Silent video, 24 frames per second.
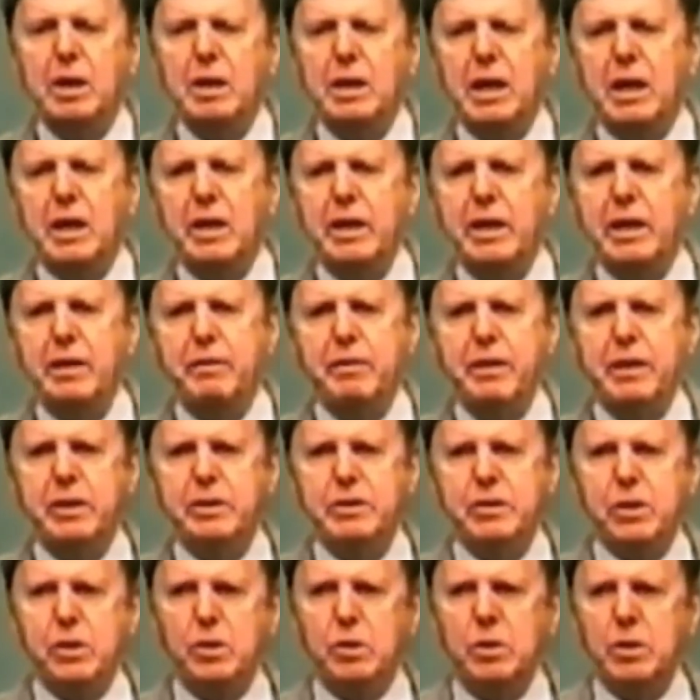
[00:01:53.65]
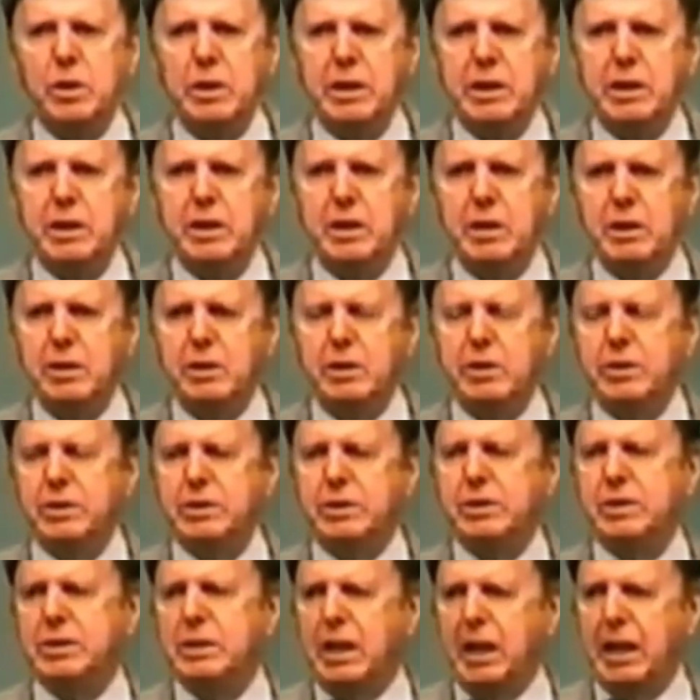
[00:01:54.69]
Now, if he's going to
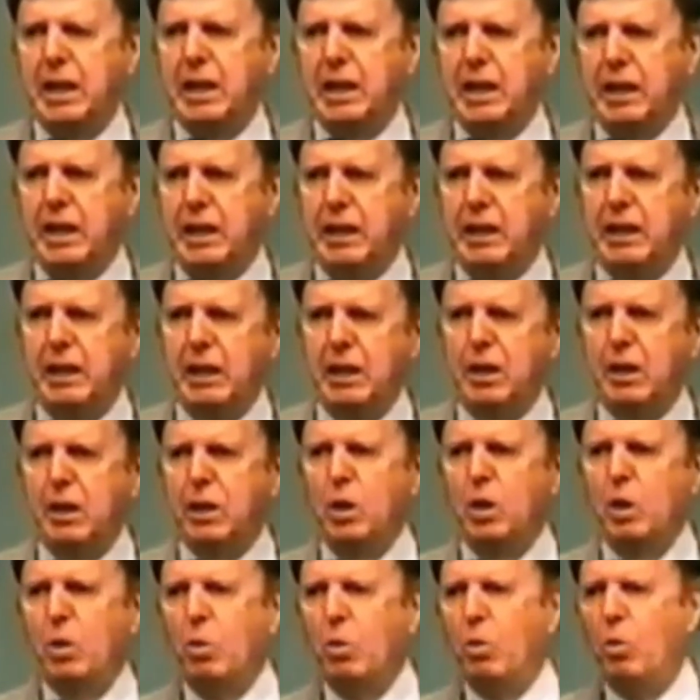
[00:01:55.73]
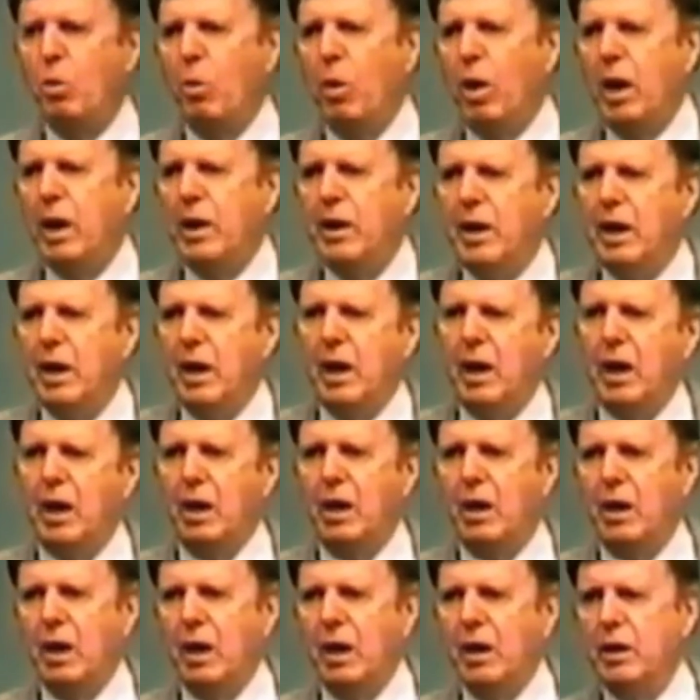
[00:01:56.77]
say one
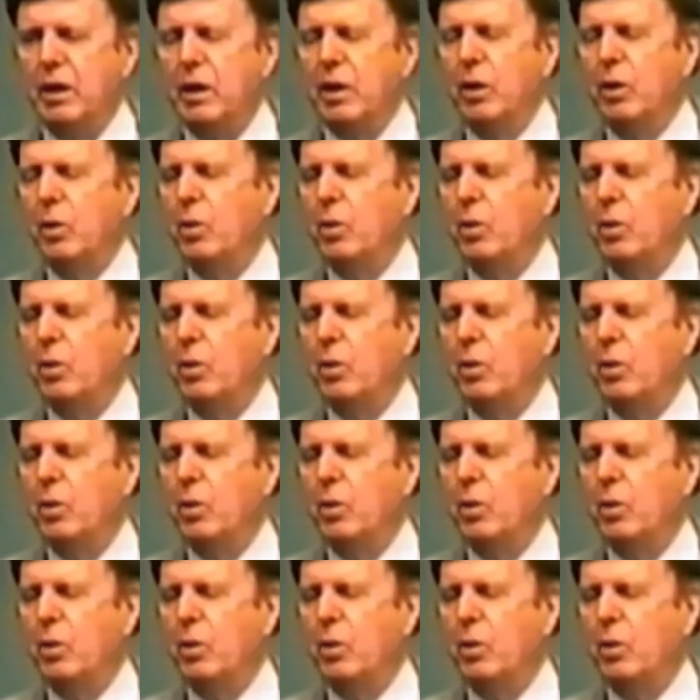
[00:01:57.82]
heart,